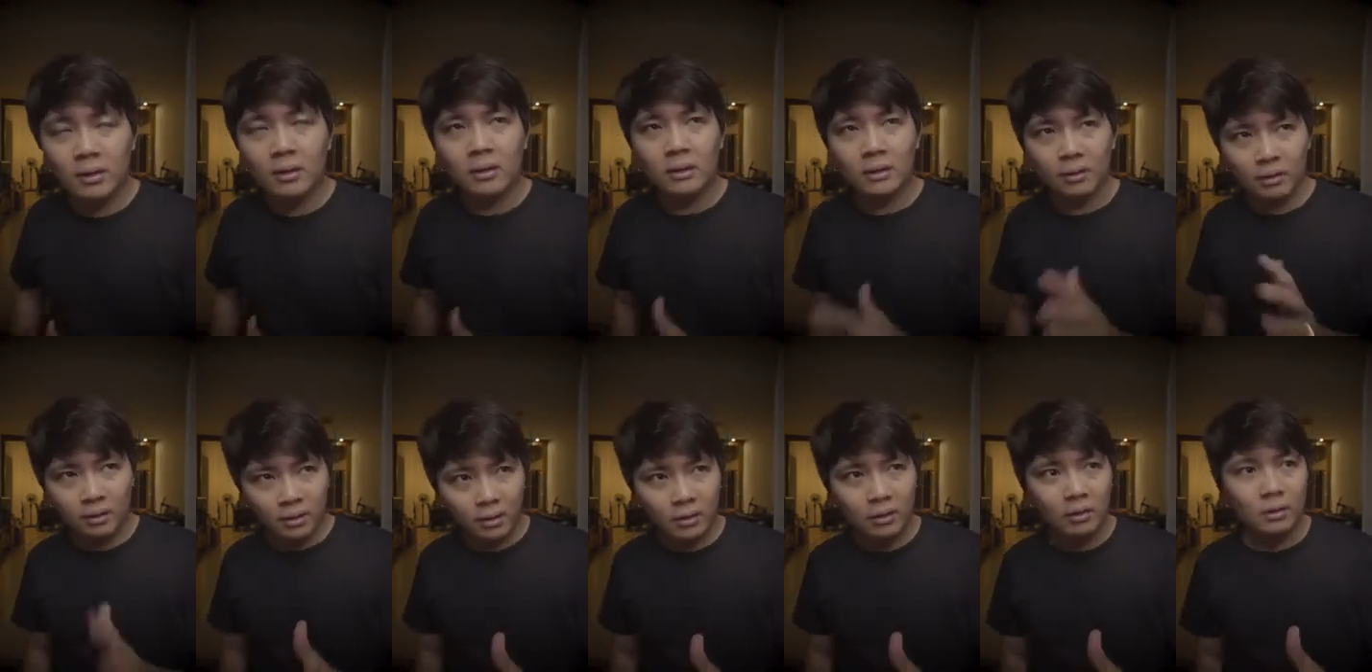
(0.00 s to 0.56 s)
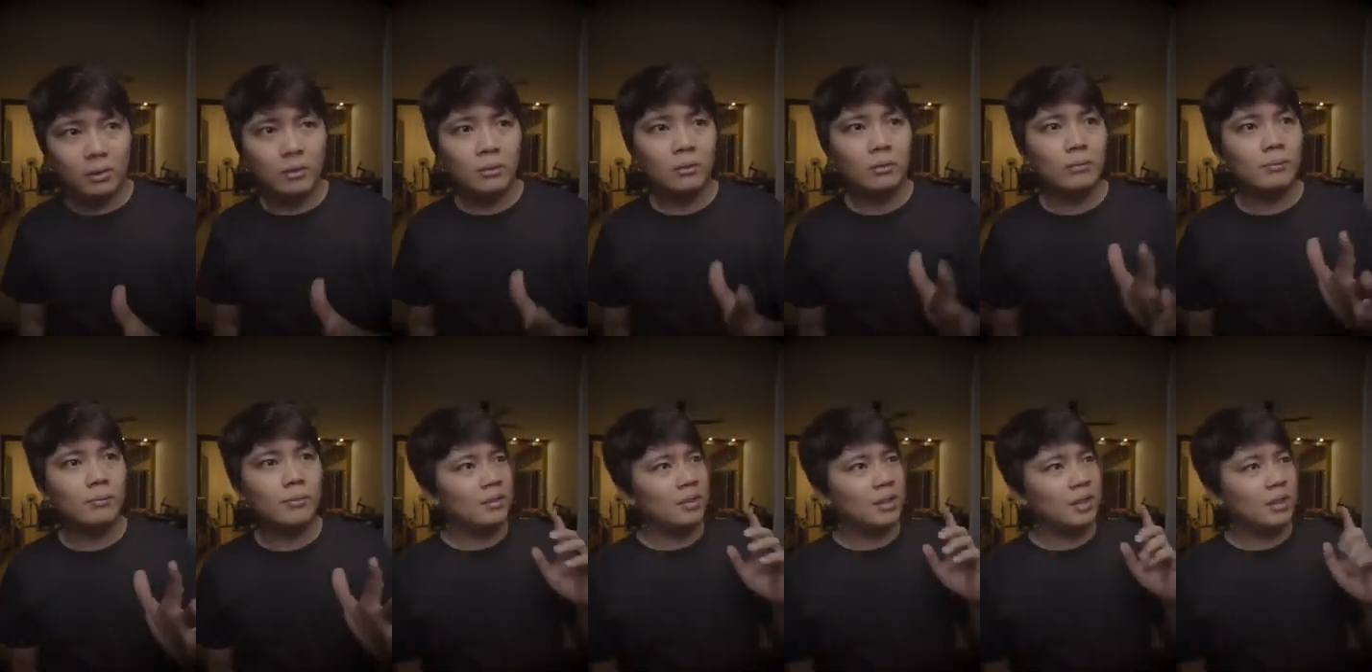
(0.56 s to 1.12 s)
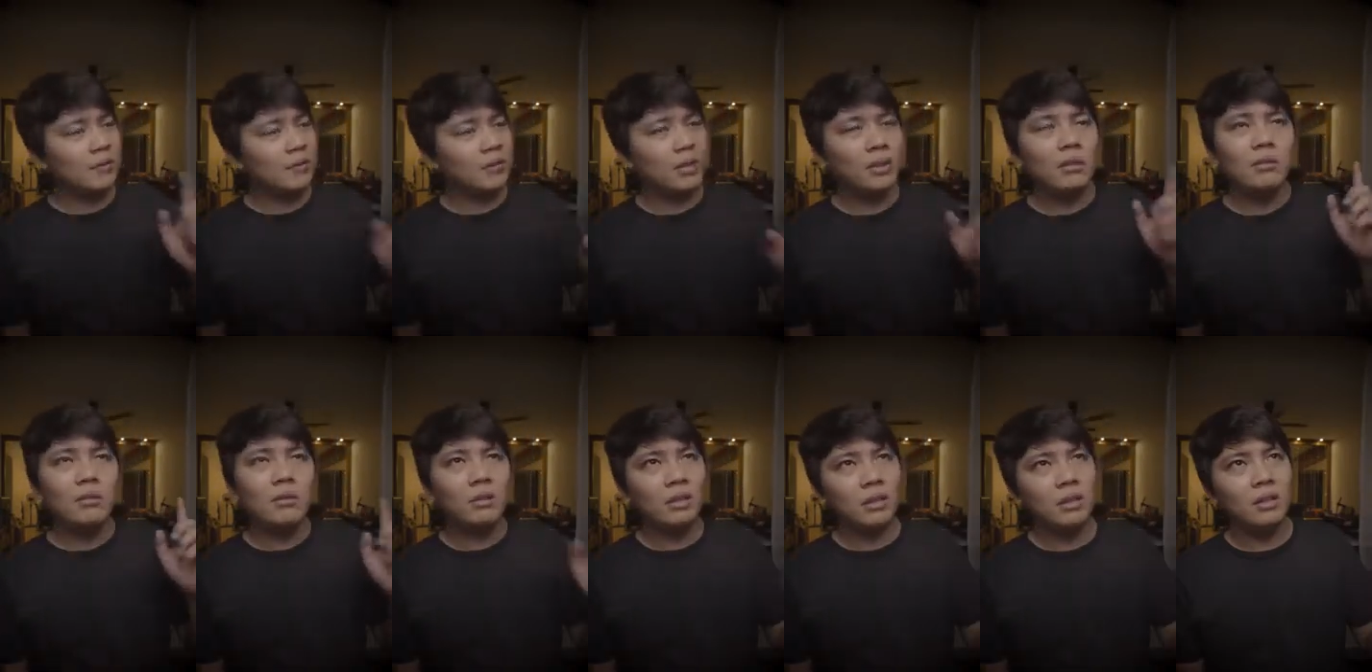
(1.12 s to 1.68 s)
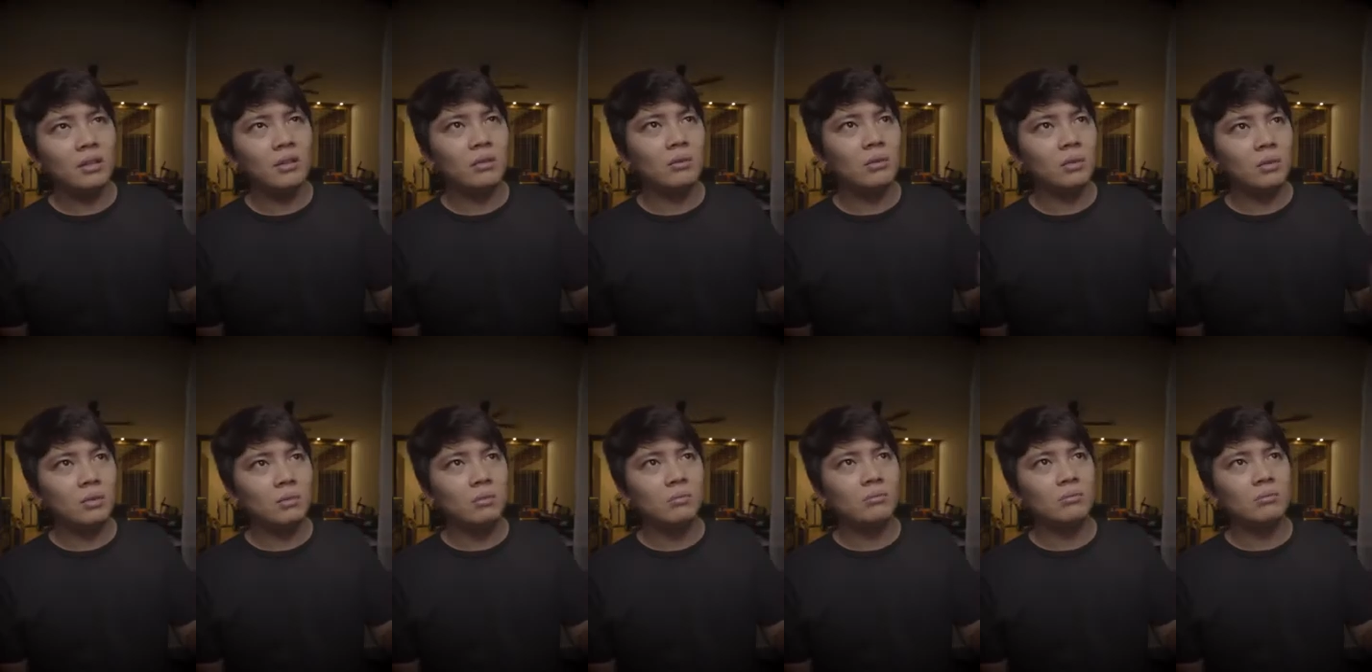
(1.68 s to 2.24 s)
Although, if you don't clean your
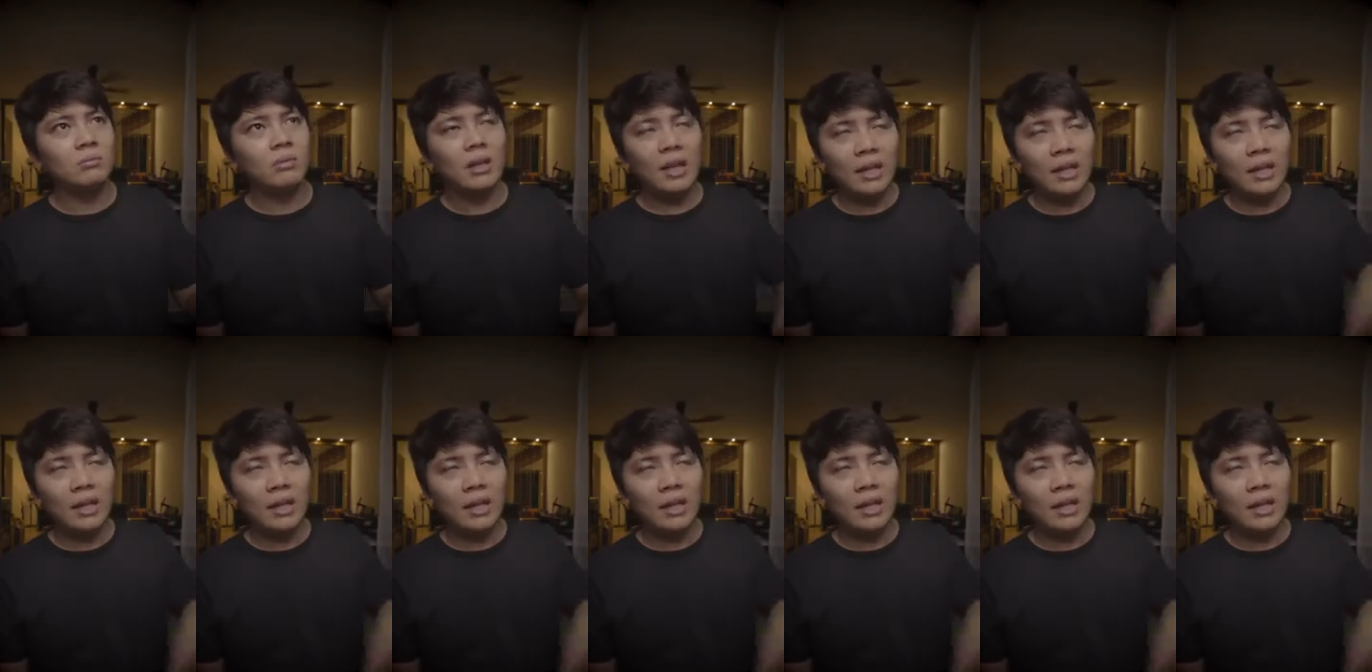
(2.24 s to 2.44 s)
room